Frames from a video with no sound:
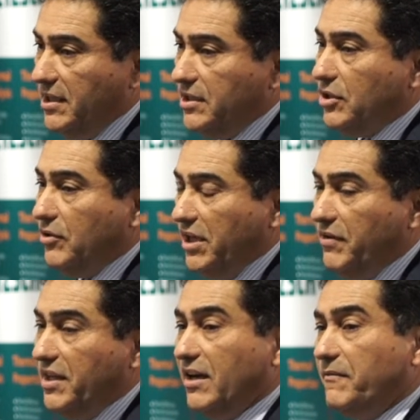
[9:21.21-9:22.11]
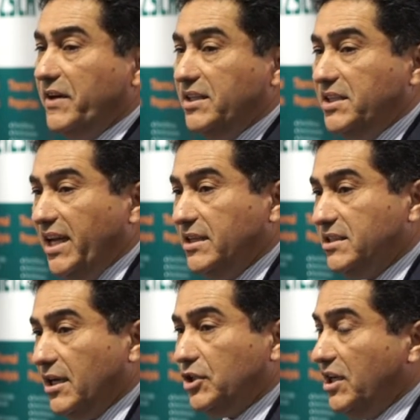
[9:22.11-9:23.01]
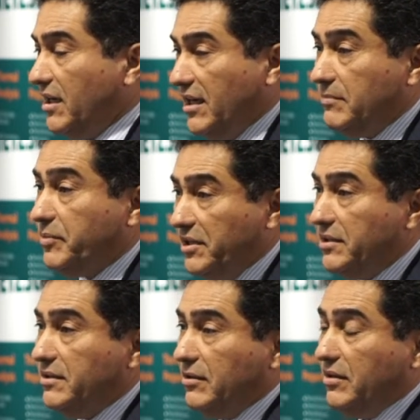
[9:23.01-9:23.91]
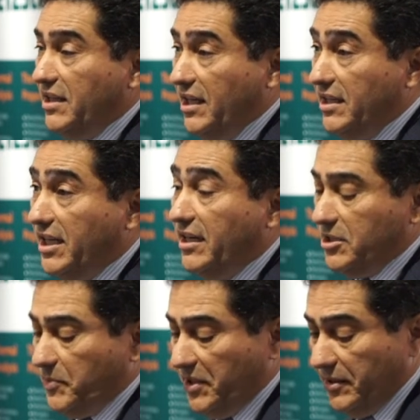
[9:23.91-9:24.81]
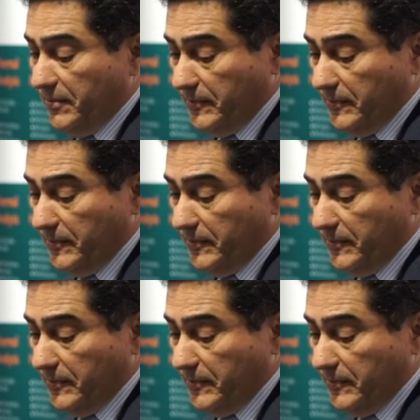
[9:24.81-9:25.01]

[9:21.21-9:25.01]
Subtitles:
So even the RFID tags are not printed. Only the antenna is printed.